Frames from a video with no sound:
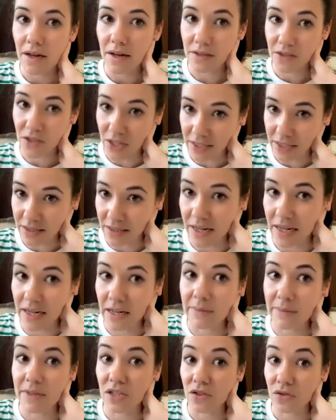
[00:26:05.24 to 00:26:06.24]
gender
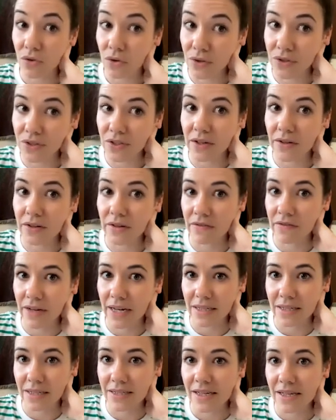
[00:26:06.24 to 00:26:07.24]
dynamics also
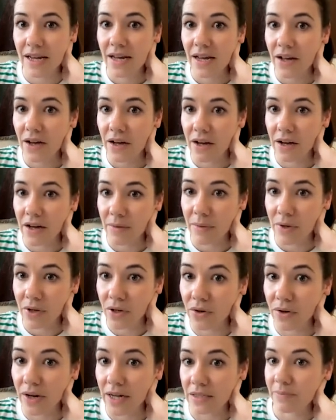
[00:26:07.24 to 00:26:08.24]
affect
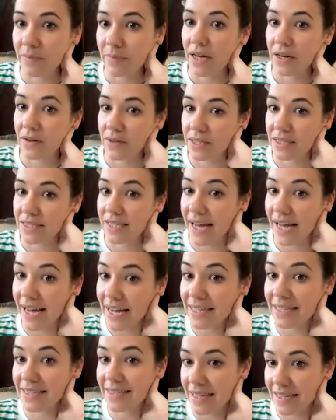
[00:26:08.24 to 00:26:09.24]
who has power to
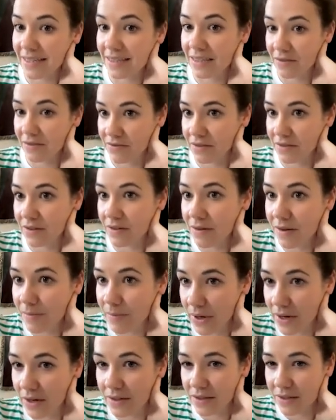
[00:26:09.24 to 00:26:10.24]
access different
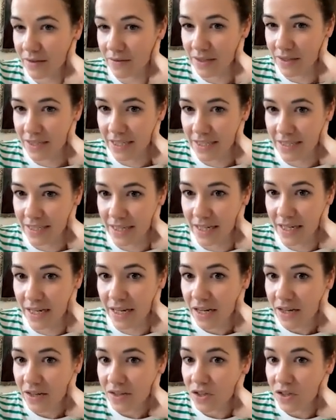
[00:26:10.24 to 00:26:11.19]
parts of the city.